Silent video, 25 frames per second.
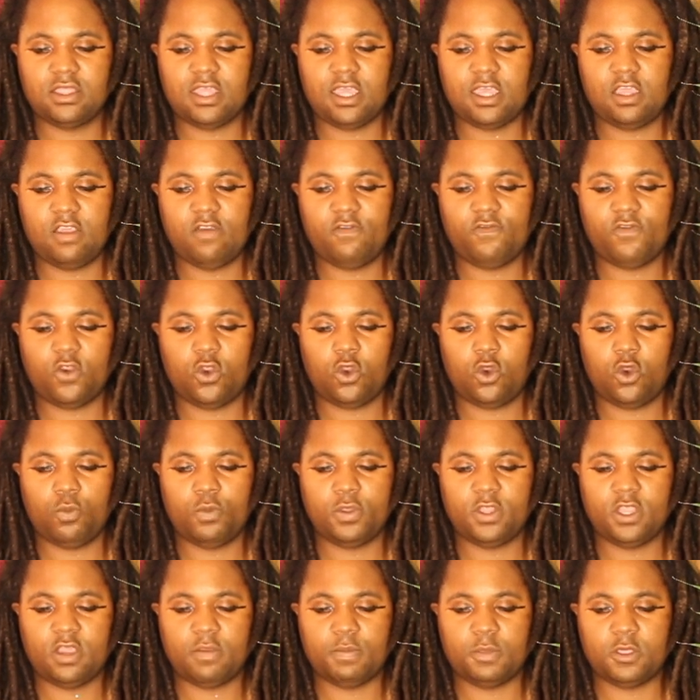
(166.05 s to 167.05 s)
Thank you for
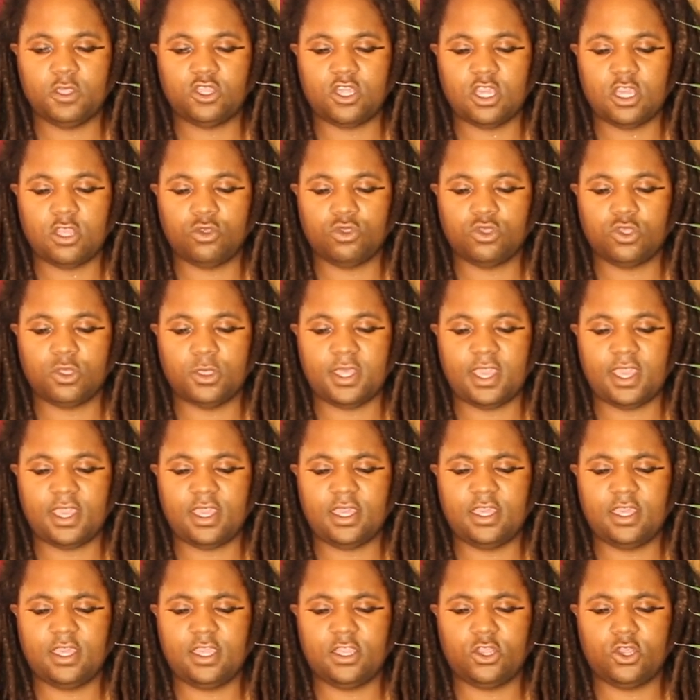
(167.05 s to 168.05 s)
opening up the channel so that I
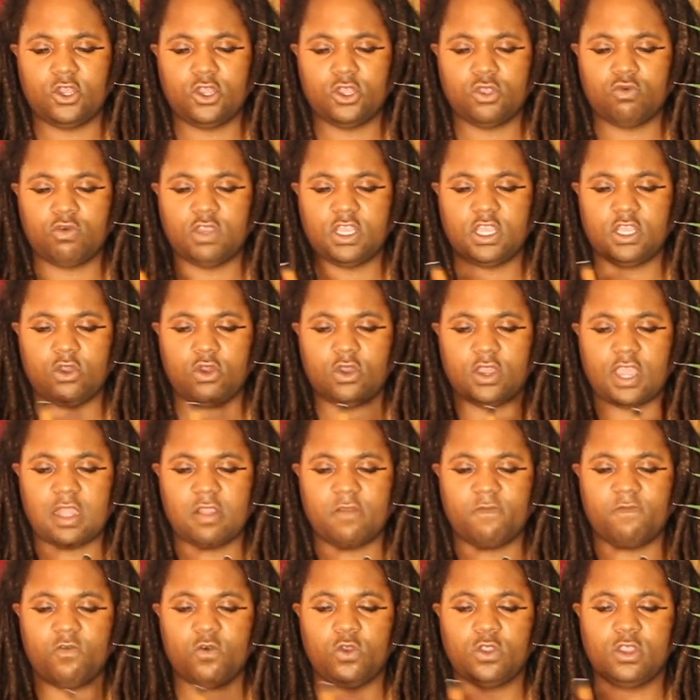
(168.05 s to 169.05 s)
can get a good reading on
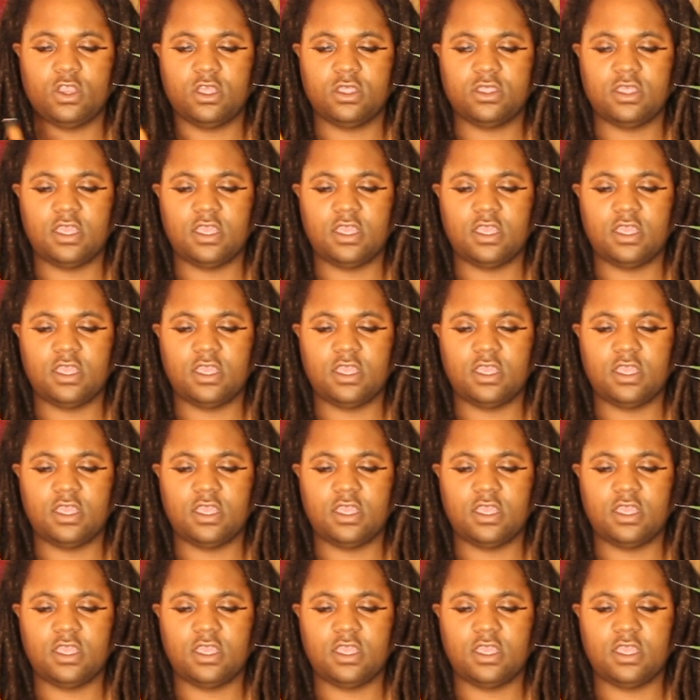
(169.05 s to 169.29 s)
California.